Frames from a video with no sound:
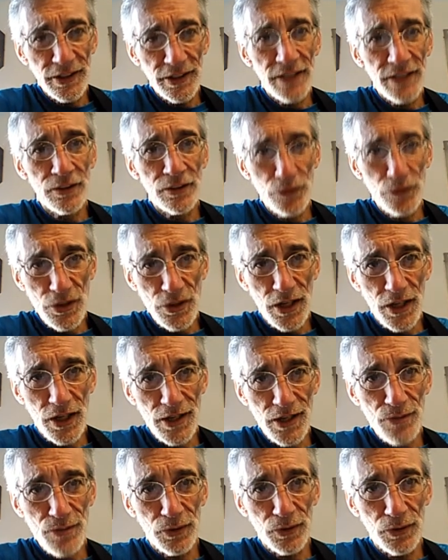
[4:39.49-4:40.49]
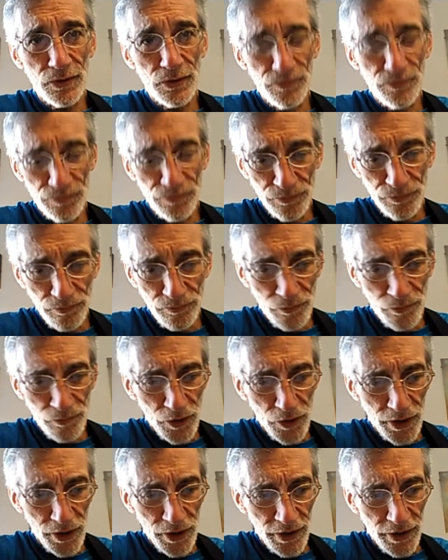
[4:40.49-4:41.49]
in Luke's Gospel.
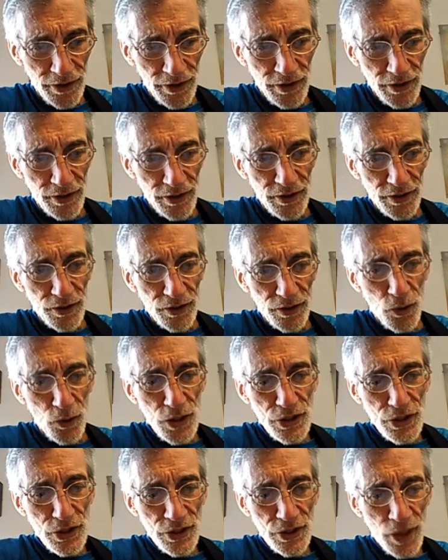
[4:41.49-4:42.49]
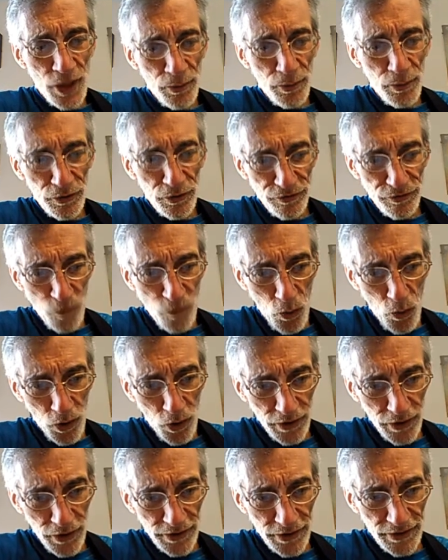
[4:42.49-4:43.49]
Question number four.